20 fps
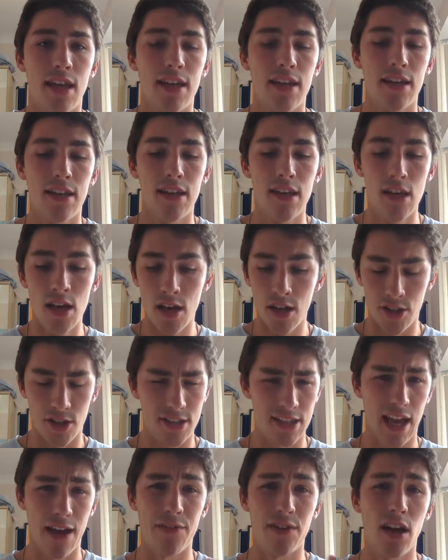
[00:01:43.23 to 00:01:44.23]
and
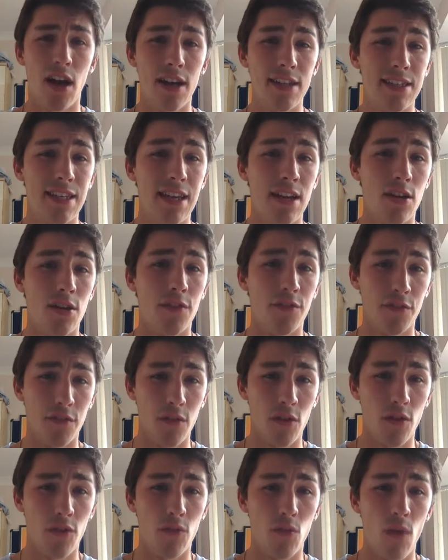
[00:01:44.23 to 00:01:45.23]
just have an idea of
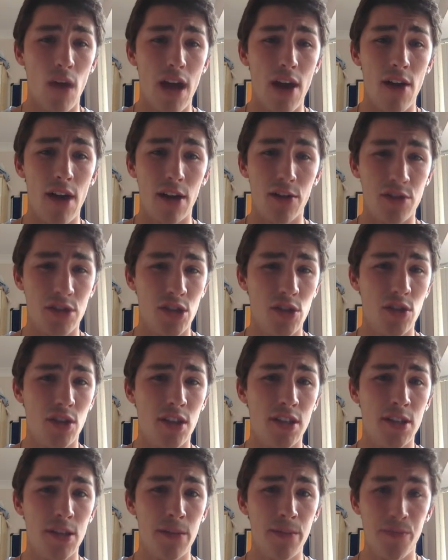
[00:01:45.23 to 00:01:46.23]
where else you
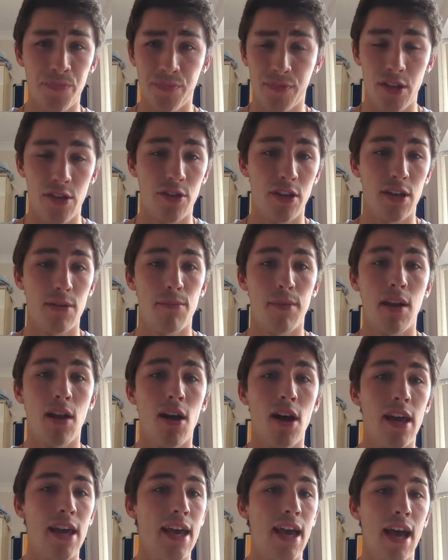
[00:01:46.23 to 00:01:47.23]
could
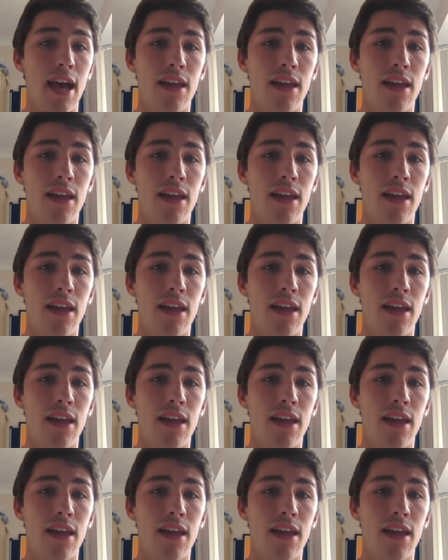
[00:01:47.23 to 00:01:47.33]
apply.